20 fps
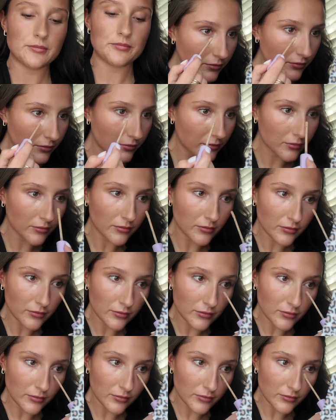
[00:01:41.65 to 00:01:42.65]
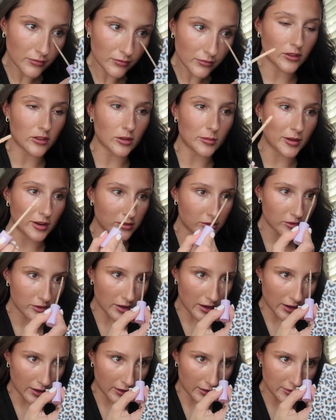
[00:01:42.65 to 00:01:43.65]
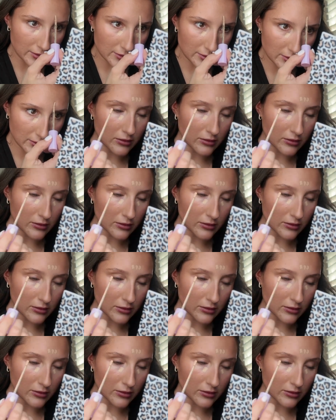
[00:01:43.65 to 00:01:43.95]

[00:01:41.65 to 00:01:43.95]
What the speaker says: A little bit under the eyes,